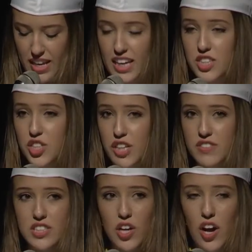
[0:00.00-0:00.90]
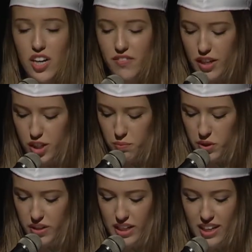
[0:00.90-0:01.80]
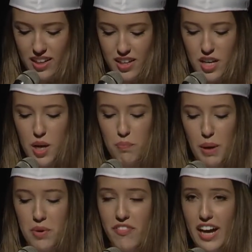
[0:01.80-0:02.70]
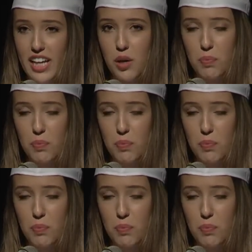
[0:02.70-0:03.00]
It serves as the heart of our community by providing a